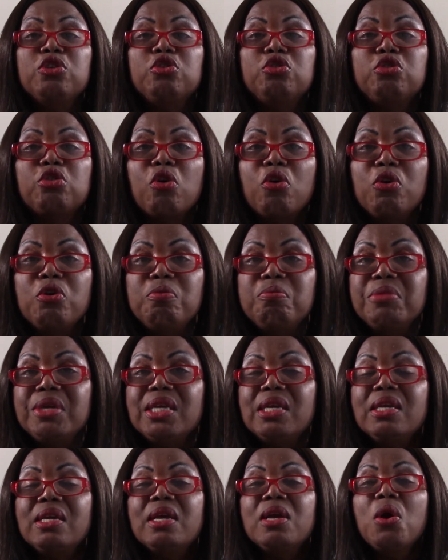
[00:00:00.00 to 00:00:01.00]
Join
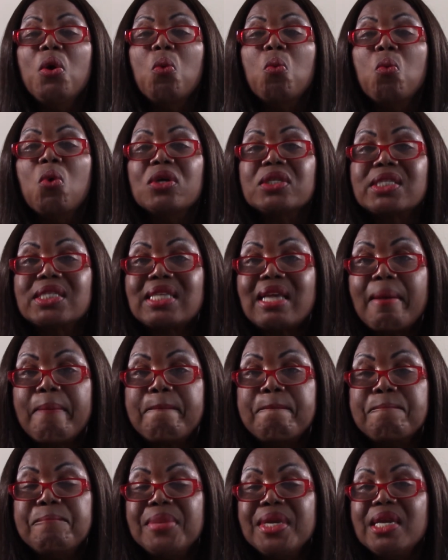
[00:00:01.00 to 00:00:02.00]
me,
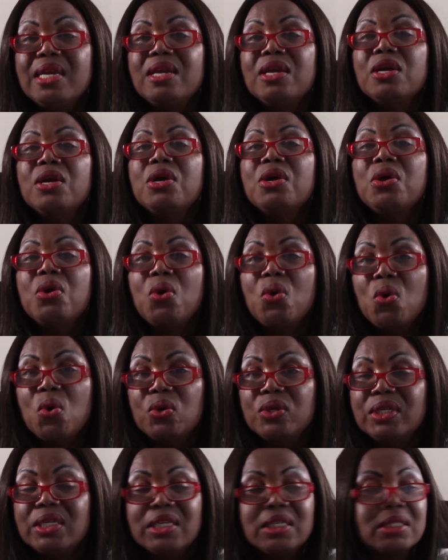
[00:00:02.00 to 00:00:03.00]
WhatsApp me
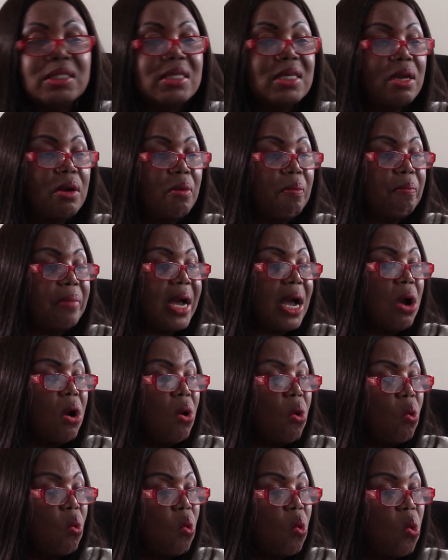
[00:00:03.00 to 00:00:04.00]
on this number,
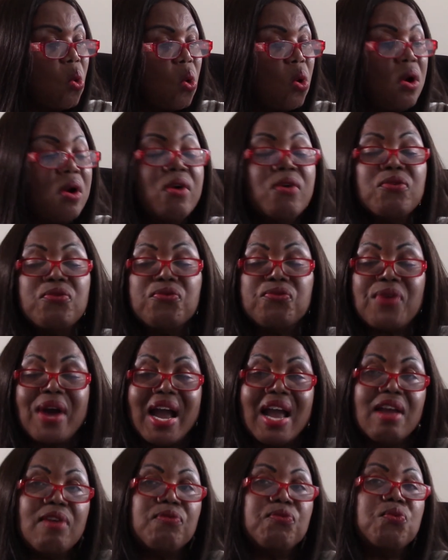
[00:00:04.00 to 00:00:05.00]
or
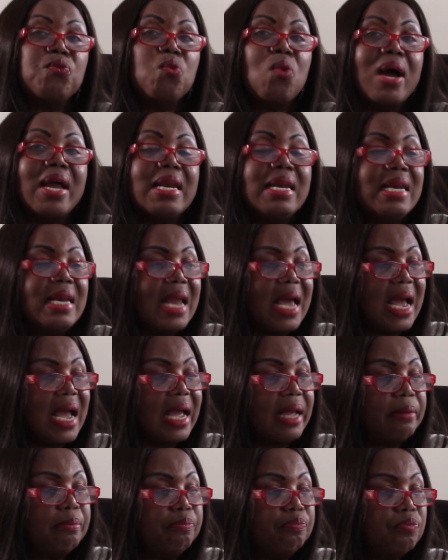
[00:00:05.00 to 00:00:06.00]

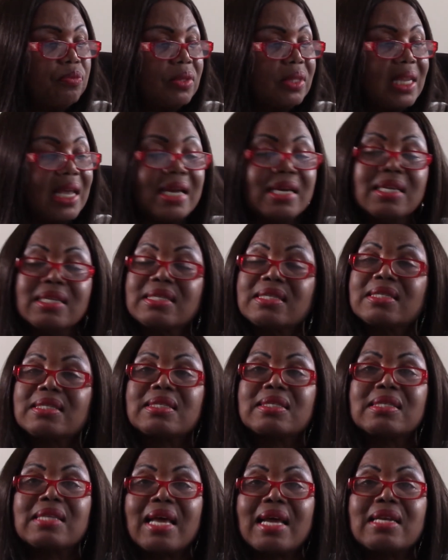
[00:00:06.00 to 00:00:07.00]
519, that
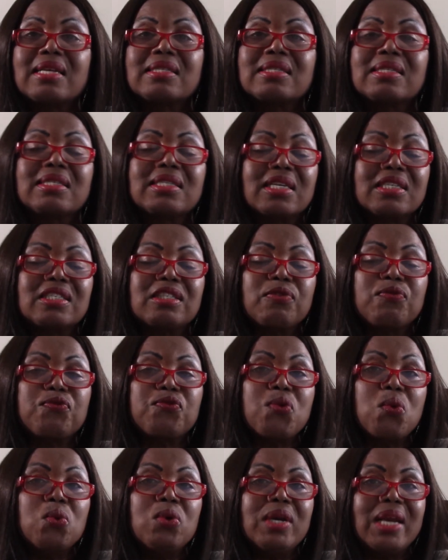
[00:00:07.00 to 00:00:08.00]
is just a
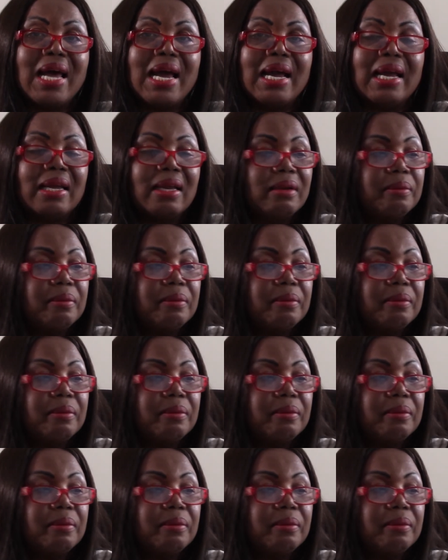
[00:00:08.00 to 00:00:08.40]
phone line,